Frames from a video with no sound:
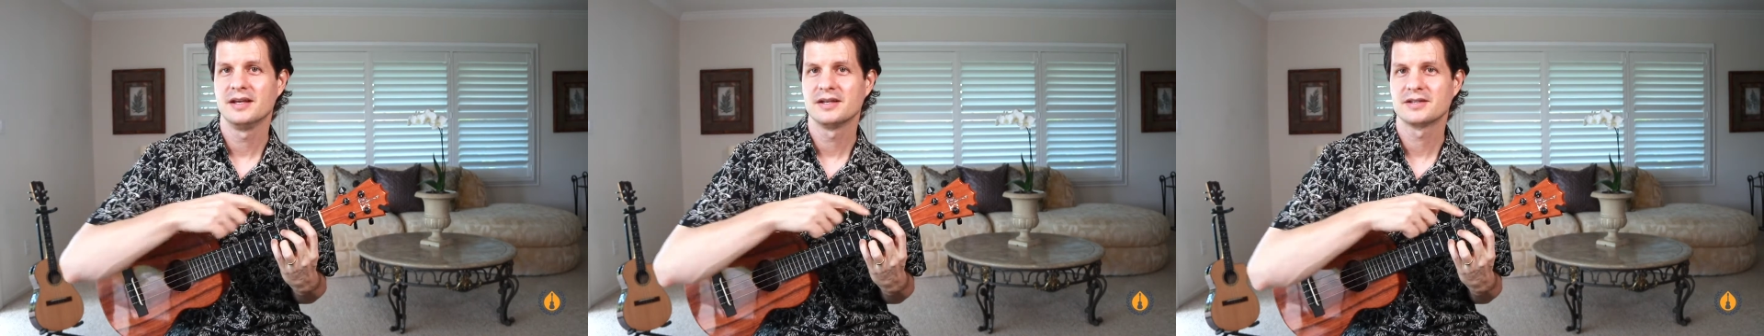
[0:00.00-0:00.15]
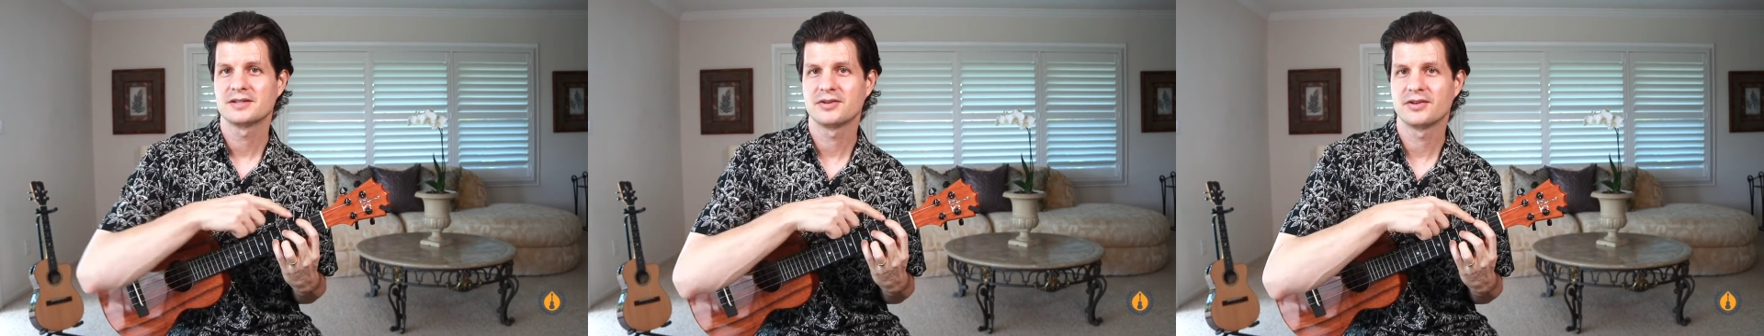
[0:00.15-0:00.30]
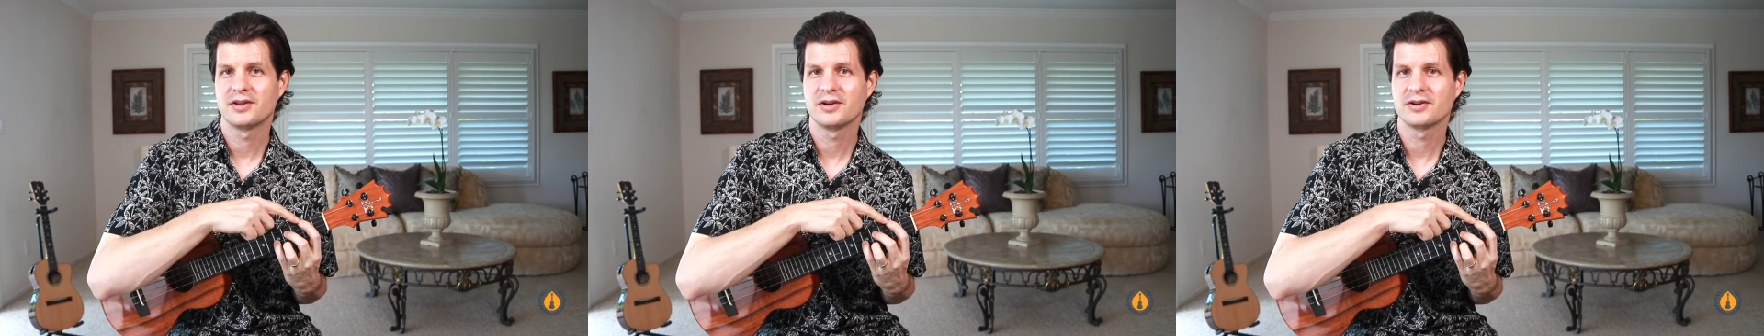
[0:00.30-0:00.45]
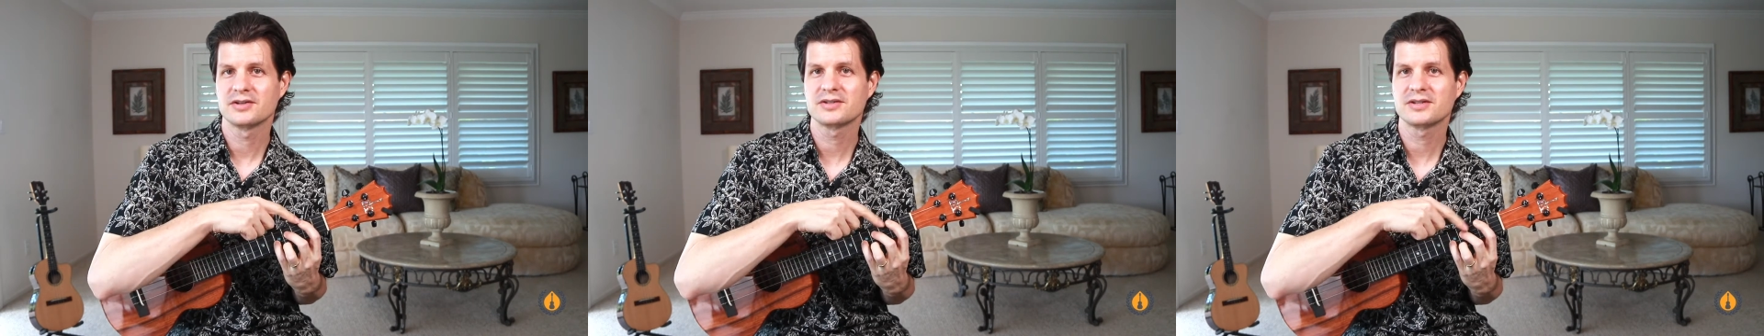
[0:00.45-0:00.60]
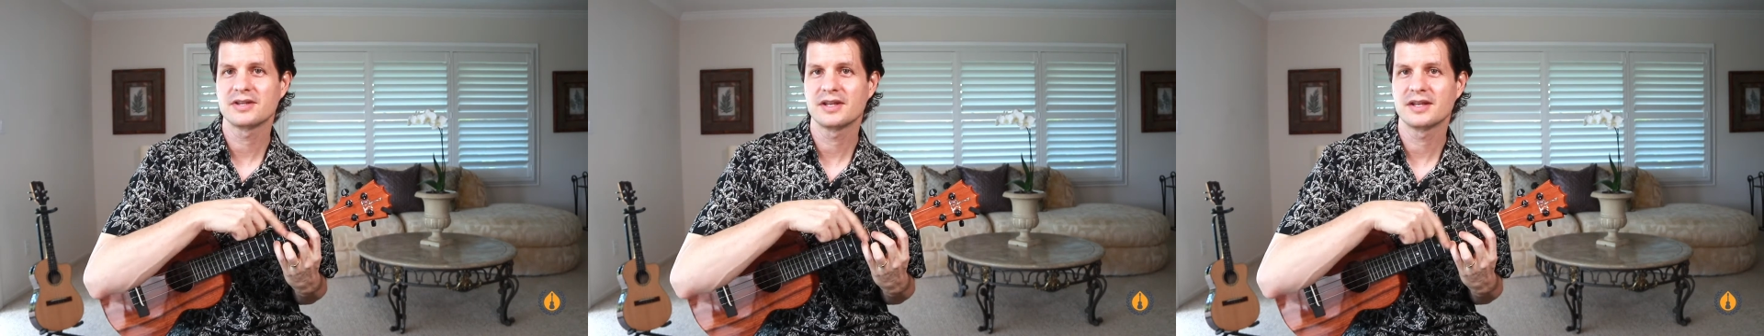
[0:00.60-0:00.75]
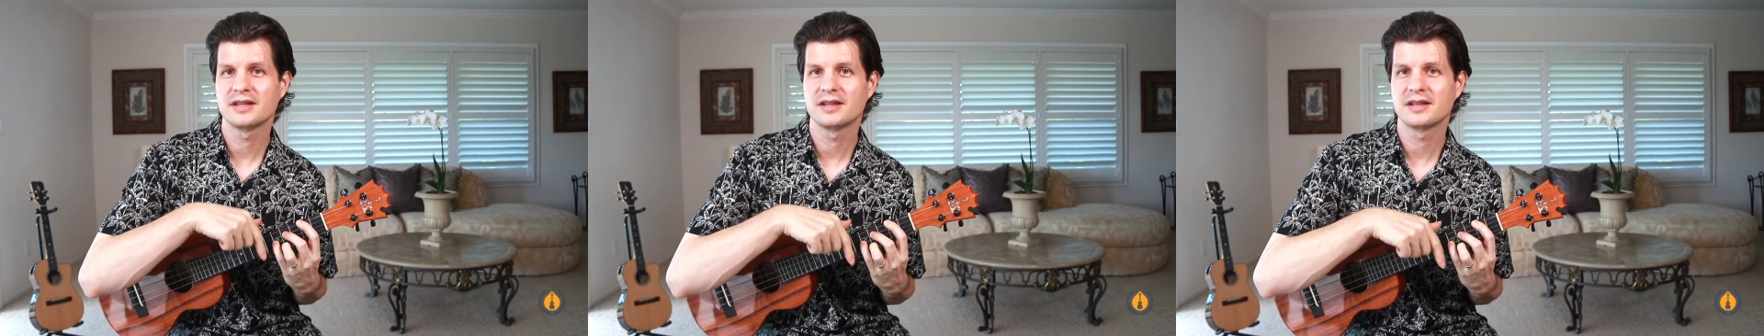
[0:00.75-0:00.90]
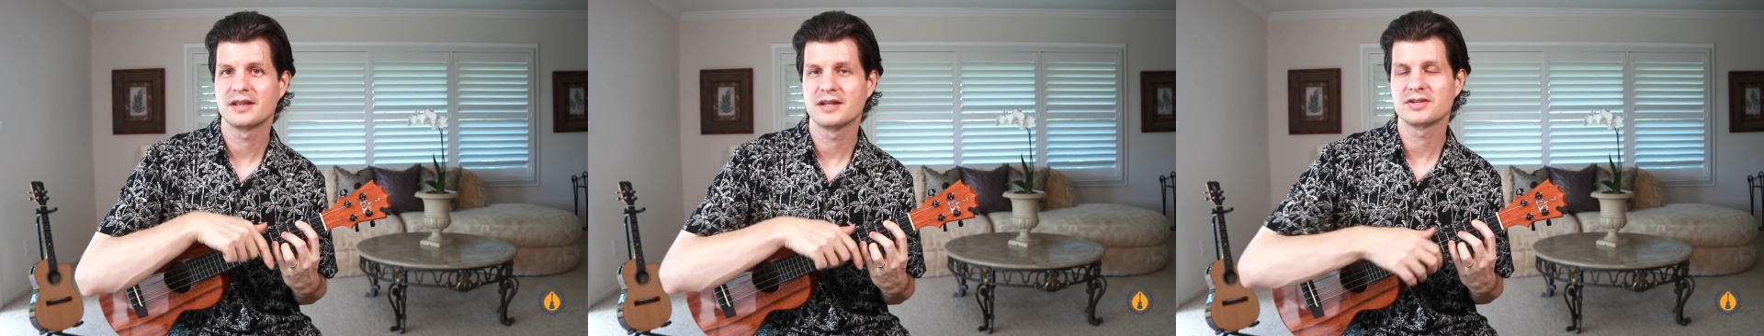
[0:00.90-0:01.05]
So there's
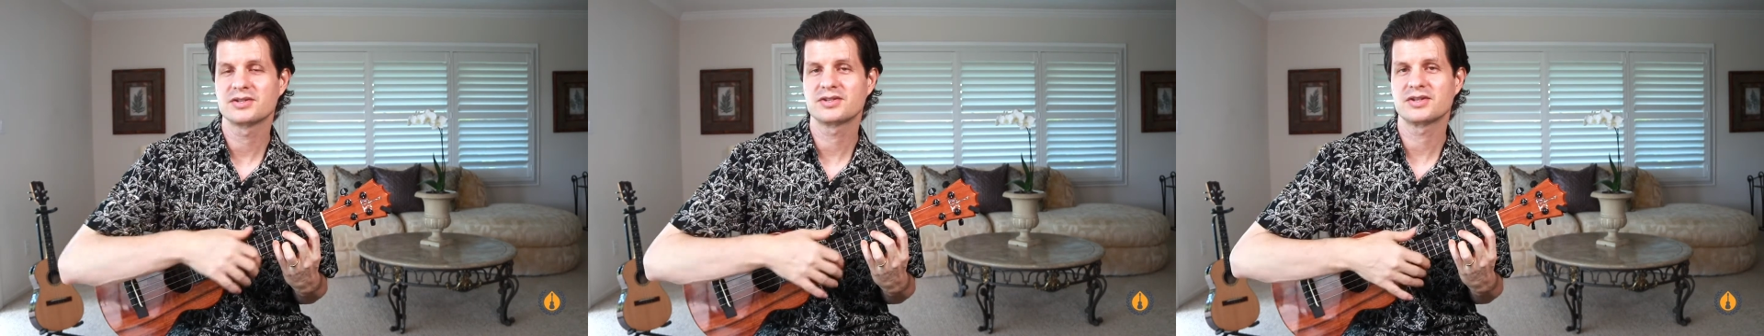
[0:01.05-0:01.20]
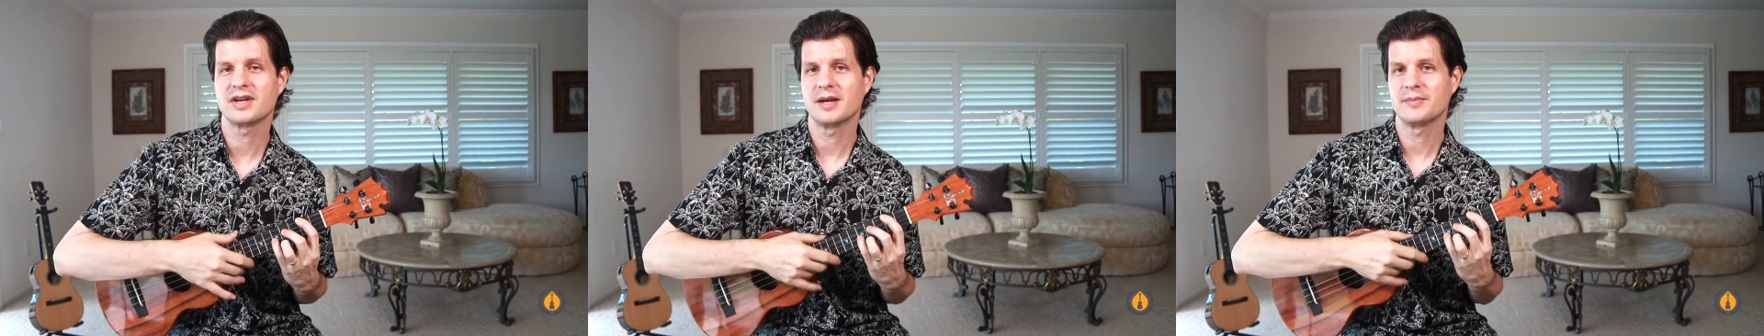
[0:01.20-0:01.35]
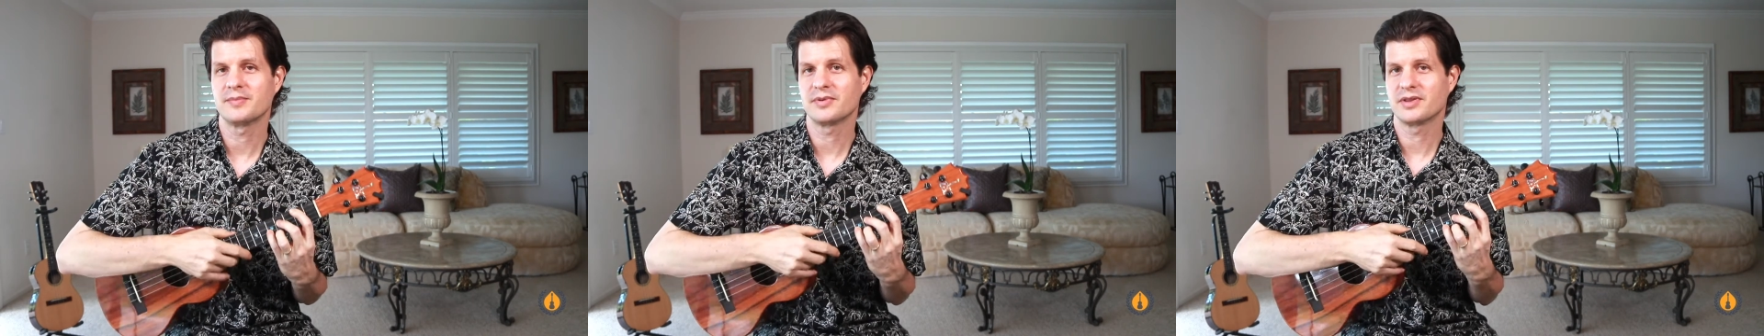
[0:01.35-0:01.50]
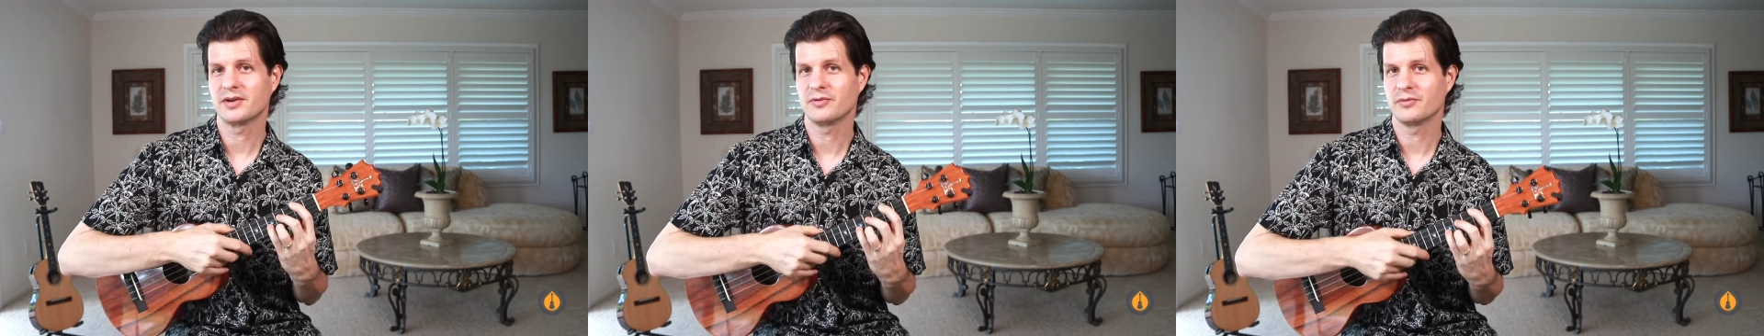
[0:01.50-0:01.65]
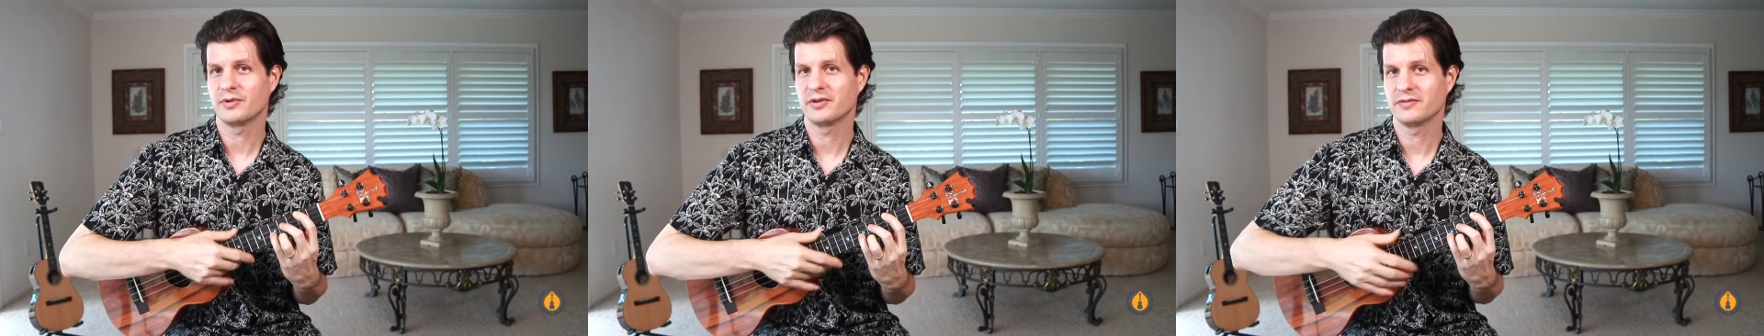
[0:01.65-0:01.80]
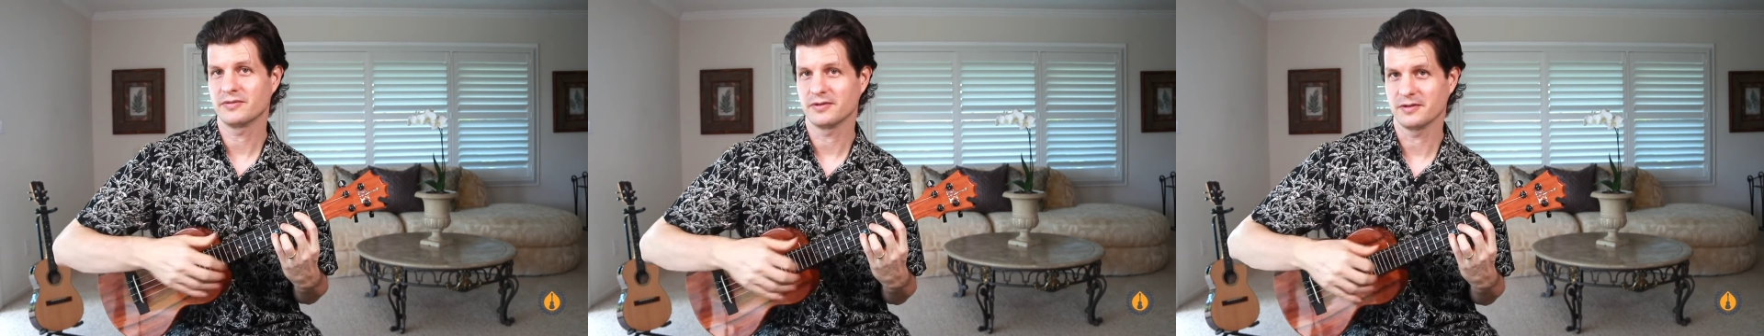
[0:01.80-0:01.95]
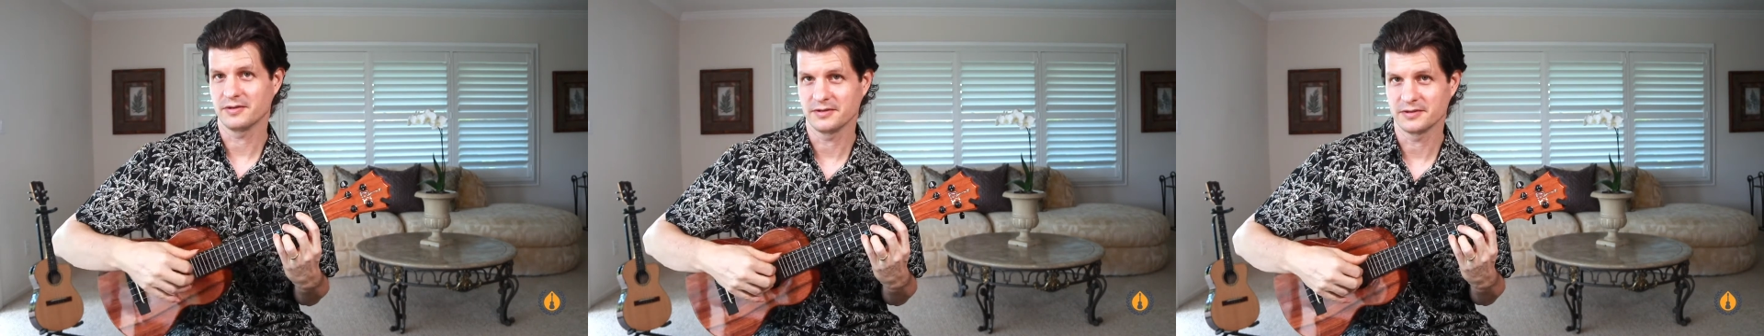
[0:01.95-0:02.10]
the shape that
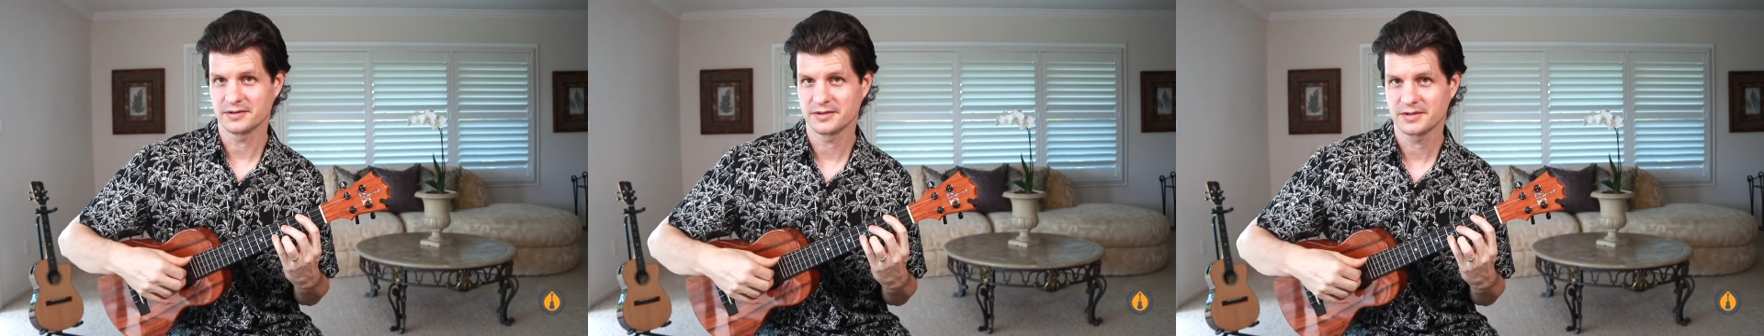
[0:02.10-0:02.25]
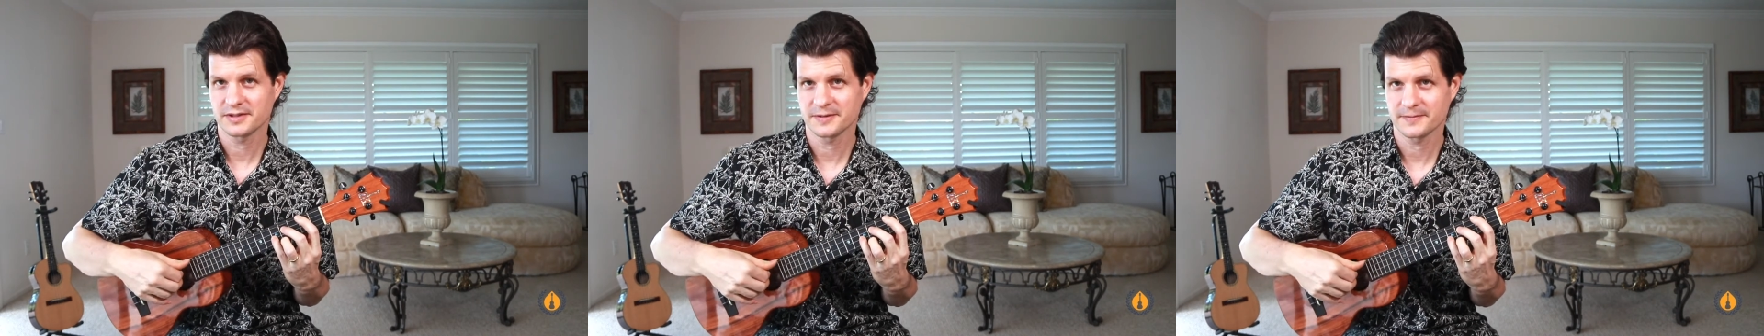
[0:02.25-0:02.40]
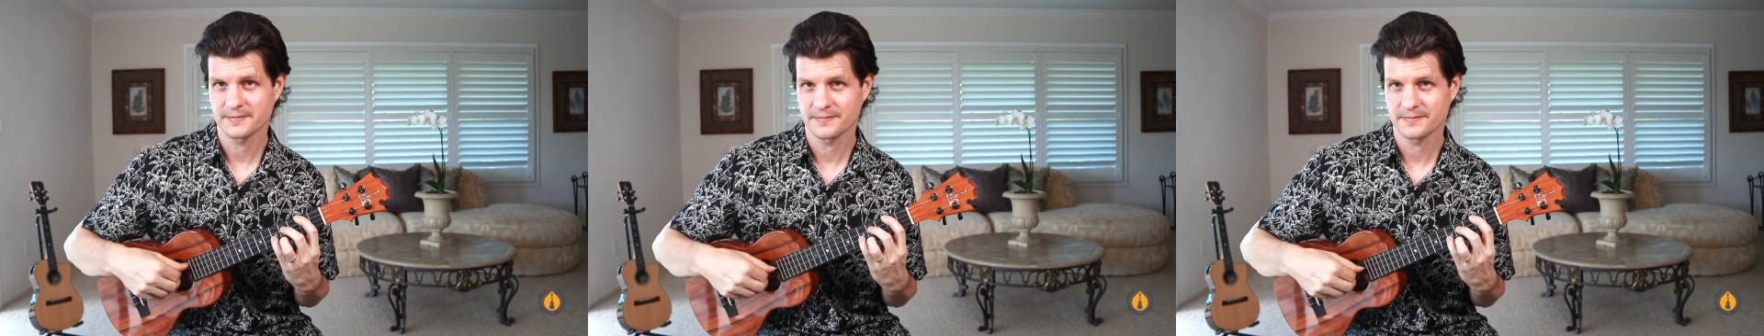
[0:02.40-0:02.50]
we've learned.